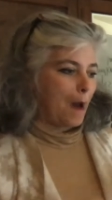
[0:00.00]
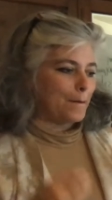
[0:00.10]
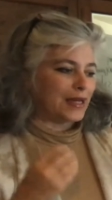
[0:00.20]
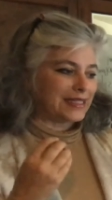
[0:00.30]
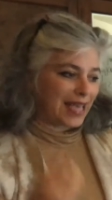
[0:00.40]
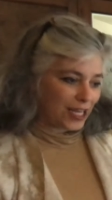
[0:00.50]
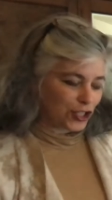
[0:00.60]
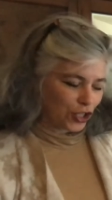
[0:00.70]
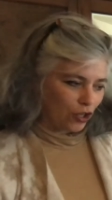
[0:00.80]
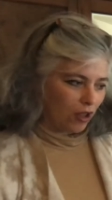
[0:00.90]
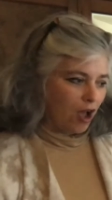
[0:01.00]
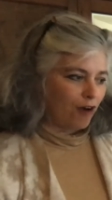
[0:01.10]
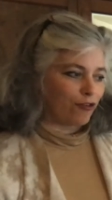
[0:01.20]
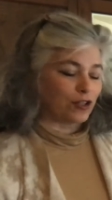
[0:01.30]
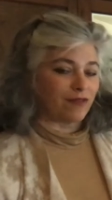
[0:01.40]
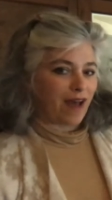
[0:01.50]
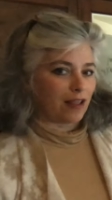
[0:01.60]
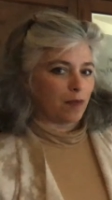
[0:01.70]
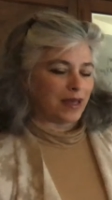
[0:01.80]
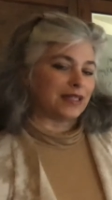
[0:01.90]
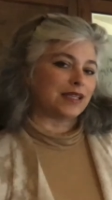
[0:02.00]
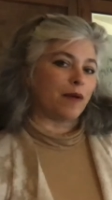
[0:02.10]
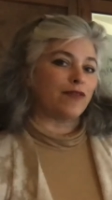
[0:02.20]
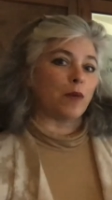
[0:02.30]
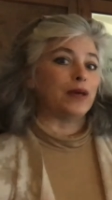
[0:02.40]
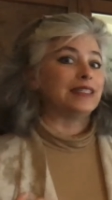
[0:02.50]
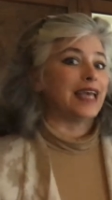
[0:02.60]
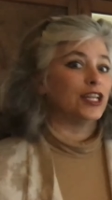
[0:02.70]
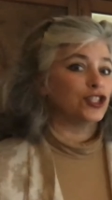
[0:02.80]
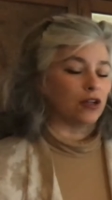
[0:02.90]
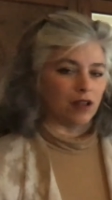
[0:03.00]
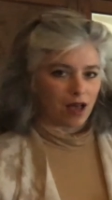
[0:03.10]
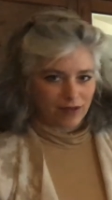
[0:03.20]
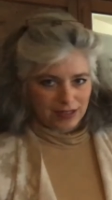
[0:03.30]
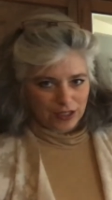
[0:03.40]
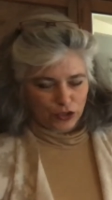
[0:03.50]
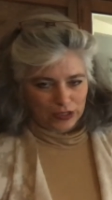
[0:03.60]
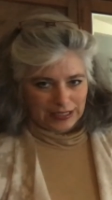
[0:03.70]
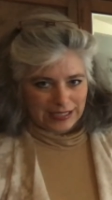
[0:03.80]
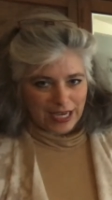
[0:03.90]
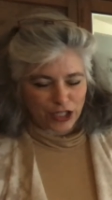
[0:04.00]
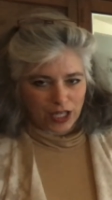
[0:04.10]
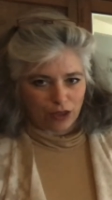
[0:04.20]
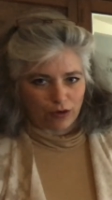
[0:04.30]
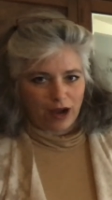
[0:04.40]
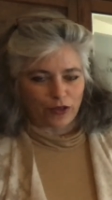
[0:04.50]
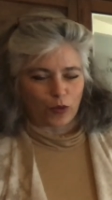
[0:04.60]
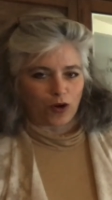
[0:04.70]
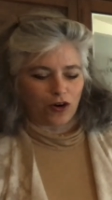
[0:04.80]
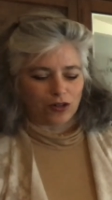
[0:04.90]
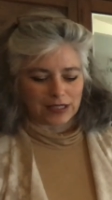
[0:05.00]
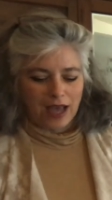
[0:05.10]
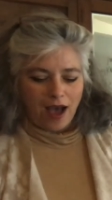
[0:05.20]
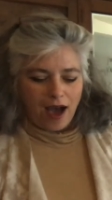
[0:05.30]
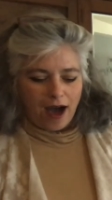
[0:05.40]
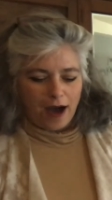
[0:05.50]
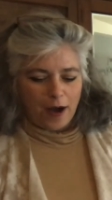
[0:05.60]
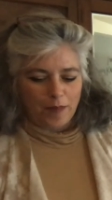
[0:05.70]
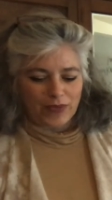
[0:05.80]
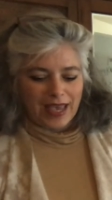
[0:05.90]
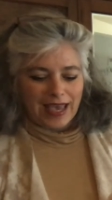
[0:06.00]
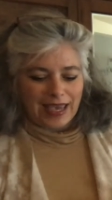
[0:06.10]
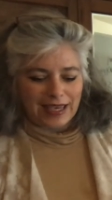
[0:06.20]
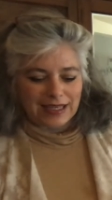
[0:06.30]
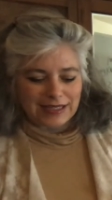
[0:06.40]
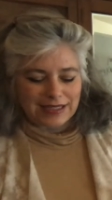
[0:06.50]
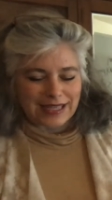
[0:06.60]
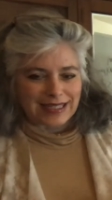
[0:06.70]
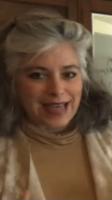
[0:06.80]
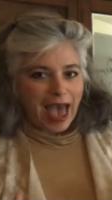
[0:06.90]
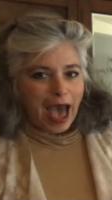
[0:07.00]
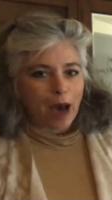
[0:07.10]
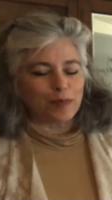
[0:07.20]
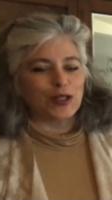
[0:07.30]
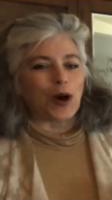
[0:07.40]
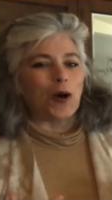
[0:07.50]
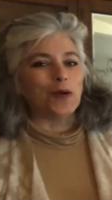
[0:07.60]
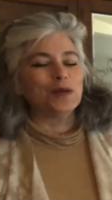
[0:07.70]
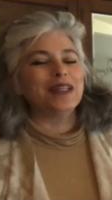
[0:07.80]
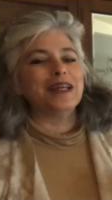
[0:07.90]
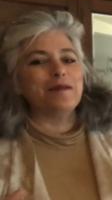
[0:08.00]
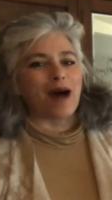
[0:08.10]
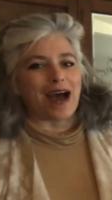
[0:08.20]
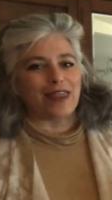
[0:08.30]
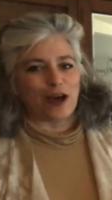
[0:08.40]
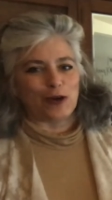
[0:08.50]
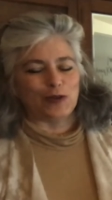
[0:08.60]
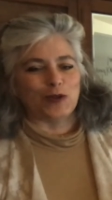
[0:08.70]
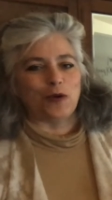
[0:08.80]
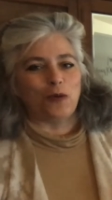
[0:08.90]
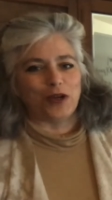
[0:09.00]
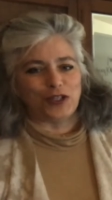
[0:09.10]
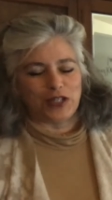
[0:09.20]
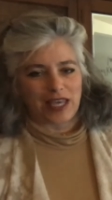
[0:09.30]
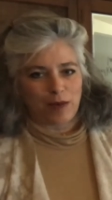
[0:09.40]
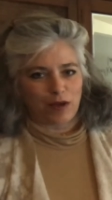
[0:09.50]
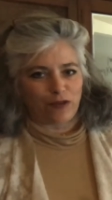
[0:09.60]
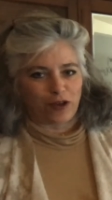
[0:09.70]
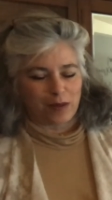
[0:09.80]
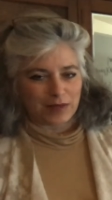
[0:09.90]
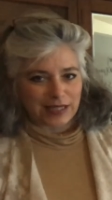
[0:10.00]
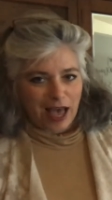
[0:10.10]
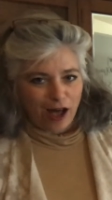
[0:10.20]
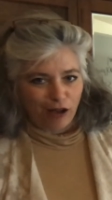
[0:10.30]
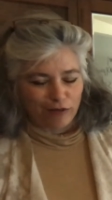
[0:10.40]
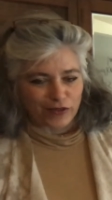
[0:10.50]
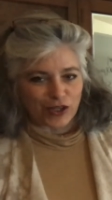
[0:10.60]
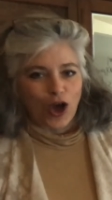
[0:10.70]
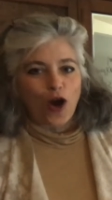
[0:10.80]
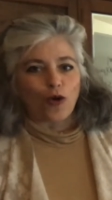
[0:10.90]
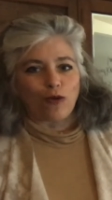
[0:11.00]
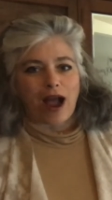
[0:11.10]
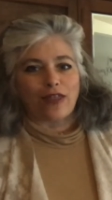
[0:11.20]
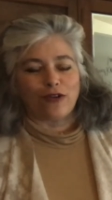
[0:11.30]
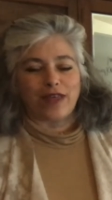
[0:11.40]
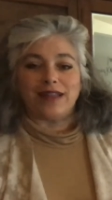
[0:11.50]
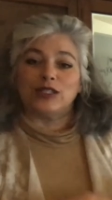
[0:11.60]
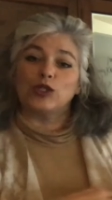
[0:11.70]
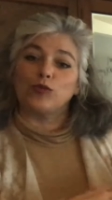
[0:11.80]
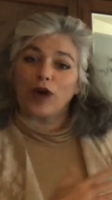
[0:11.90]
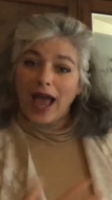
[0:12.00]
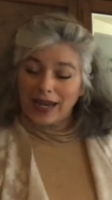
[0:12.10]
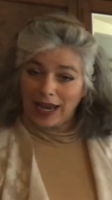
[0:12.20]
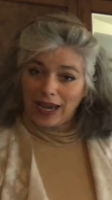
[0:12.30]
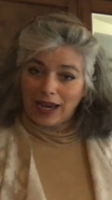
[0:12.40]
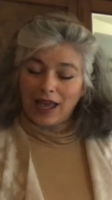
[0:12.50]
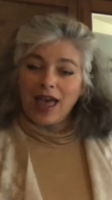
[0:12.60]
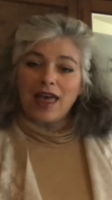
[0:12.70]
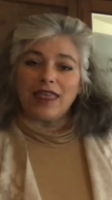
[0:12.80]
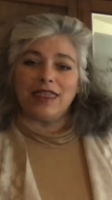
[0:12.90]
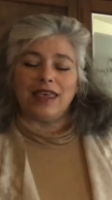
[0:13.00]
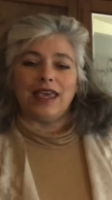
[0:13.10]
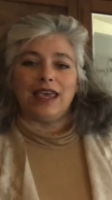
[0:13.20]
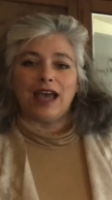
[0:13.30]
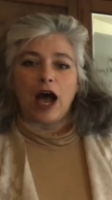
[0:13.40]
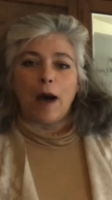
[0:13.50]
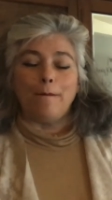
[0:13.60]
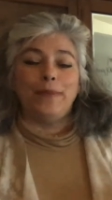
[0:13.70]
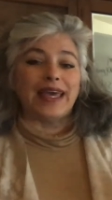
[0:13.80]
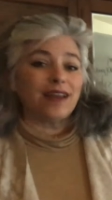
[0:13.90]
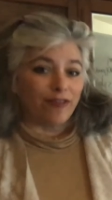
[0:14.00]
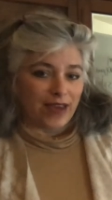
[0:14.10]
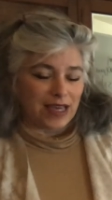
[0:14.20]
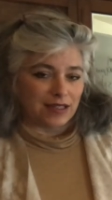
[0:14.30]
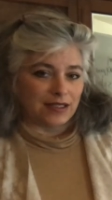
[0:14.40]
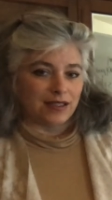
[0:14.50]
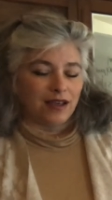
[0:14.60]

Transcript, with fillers: potential for development, some of the potential of industrialization throughout the world um, is tapped only by those who wish to keep it for themselves rather than spreading the uh, benefits